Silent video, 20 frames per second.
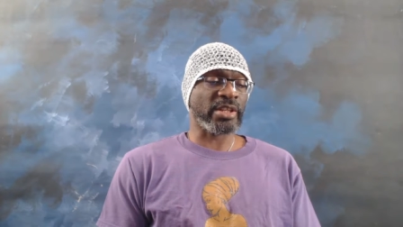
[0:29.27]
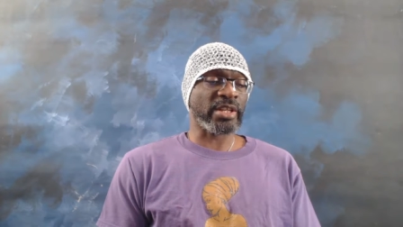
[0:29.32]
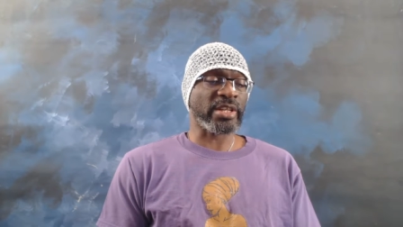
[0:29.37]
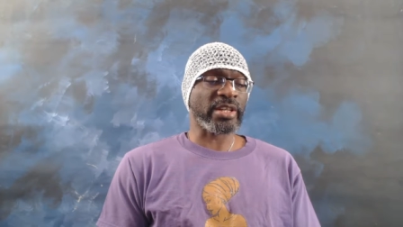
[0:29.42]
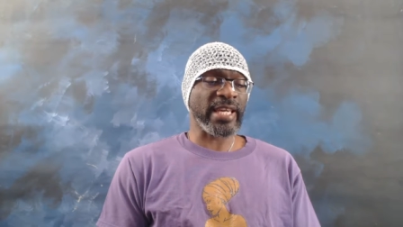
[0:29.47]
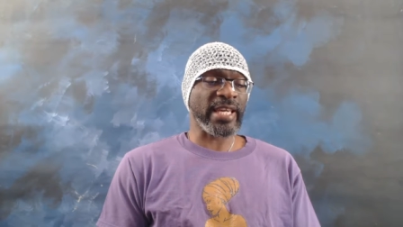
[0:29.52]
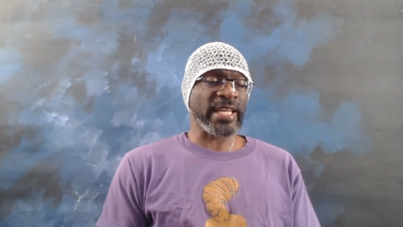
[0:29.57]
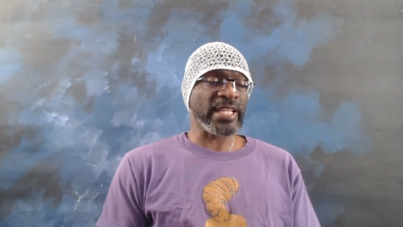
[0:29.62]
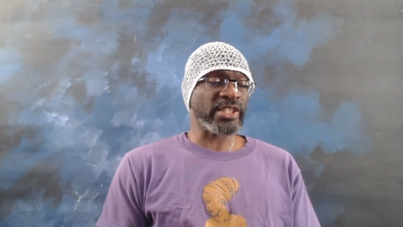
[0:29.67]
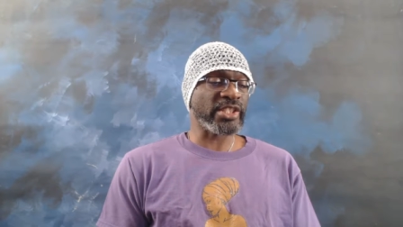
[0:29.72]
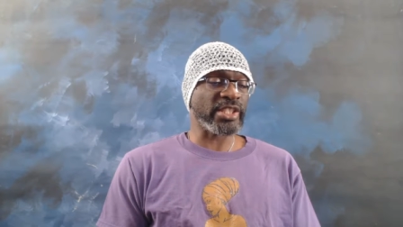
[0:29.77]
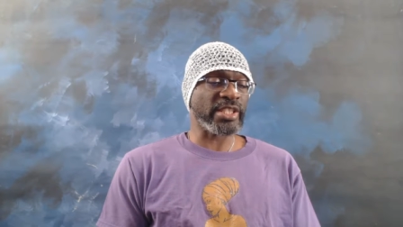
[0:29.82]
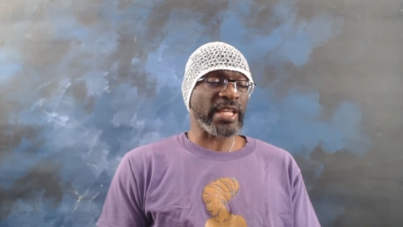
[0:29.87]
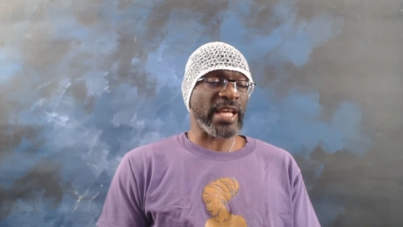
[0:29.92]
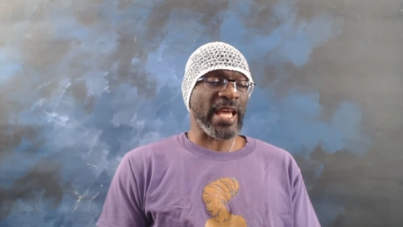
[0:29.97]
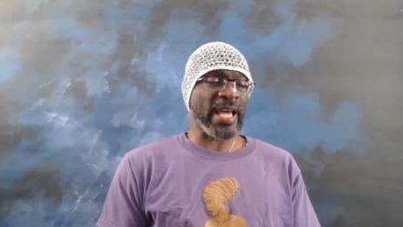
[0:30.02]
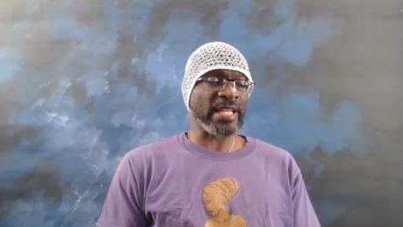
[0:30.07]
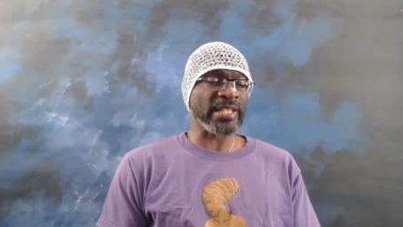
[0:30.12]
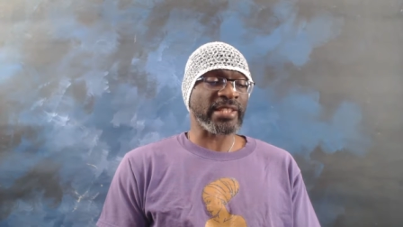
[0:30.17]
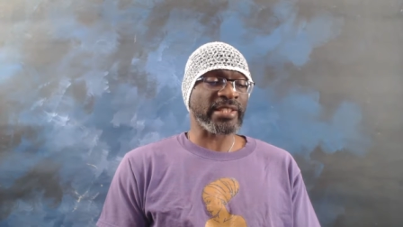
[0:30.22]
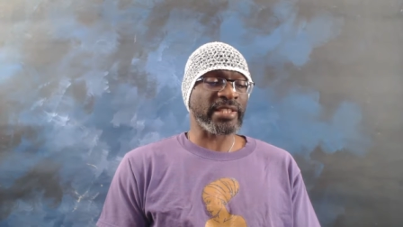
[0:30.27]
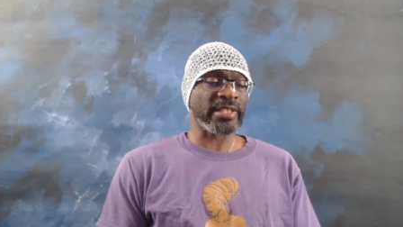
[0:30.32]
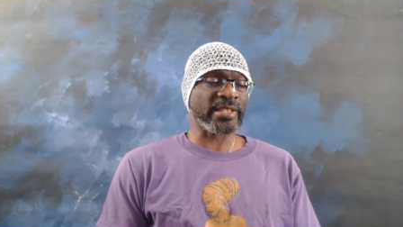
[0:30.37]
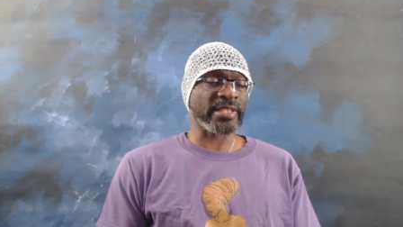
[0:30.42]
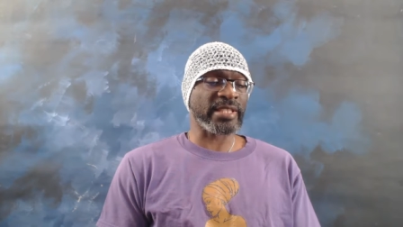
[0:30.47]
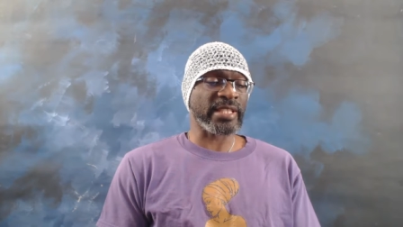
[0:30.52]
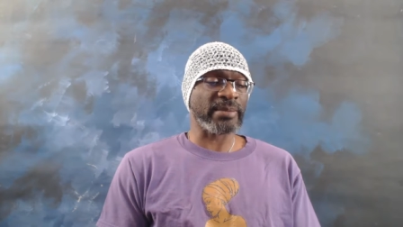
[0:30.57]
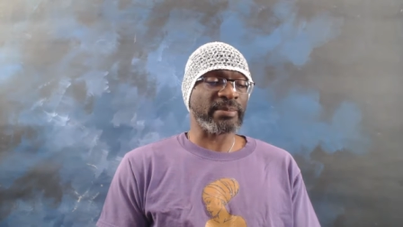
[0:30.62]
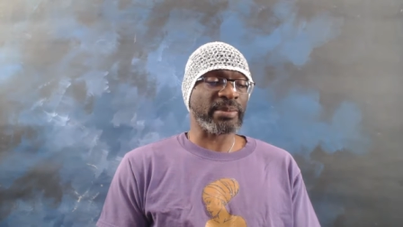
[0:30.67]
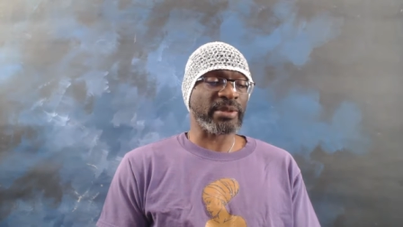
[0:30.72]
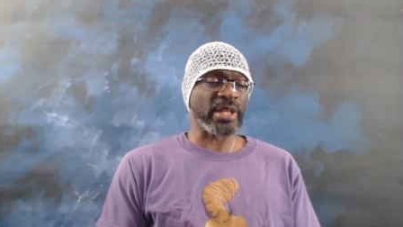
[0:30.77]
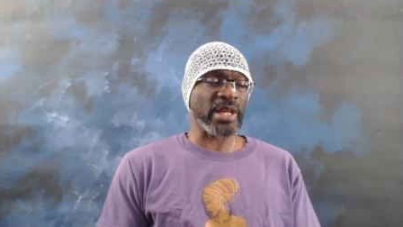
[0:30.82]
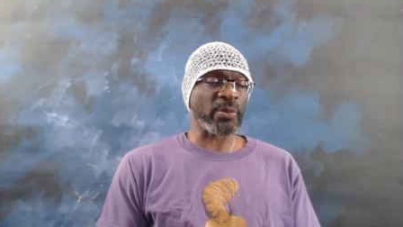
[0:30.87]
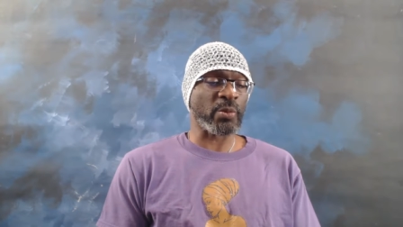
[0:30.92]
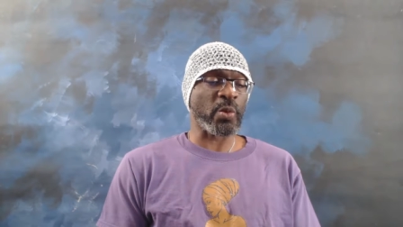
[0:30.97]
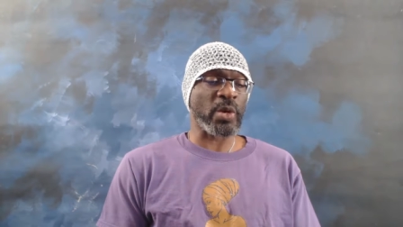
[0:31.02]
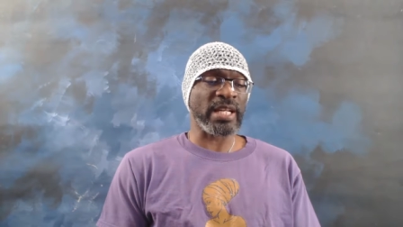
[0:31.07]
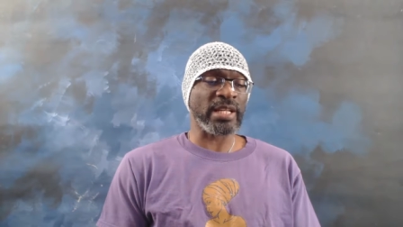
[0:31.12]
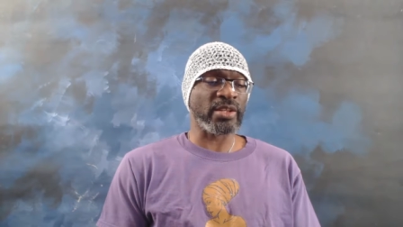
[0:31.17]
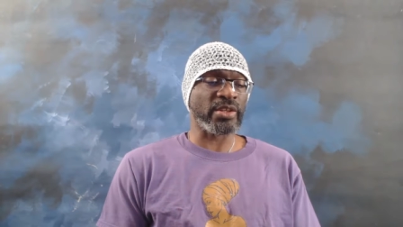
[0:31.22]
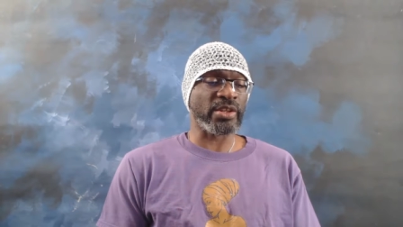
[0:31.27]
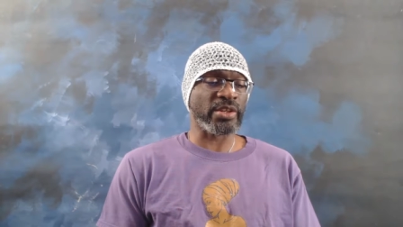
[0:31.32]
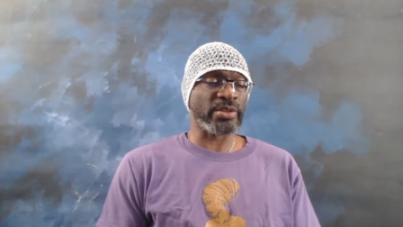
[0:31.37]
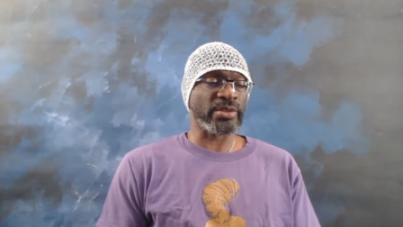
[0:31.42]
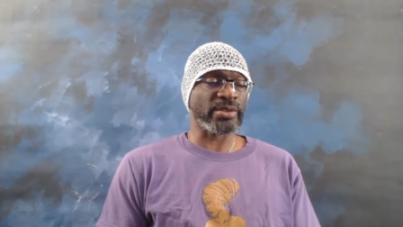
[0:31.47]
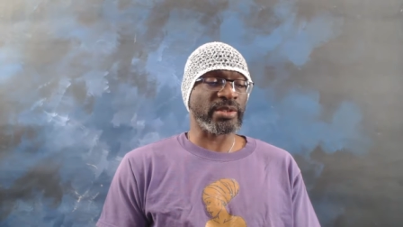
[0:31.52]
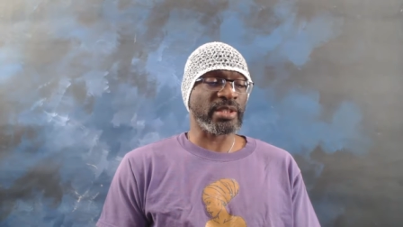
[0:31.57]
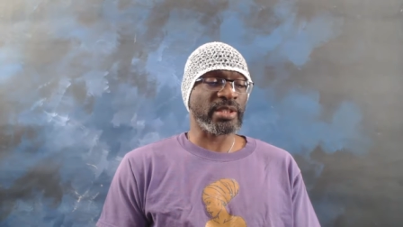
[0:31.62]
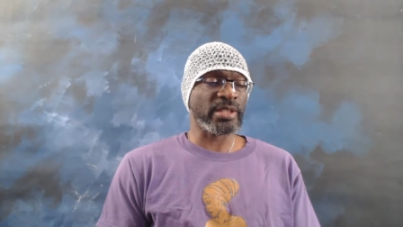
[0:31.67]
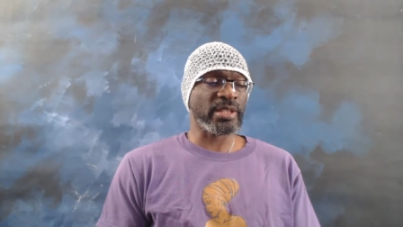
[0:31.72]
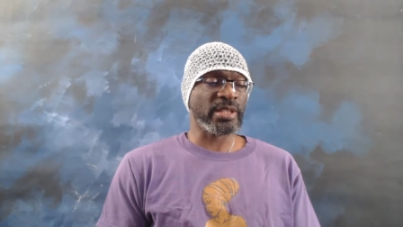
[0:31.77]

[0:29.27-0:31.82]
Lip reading: Caucasian answer is simple and well known.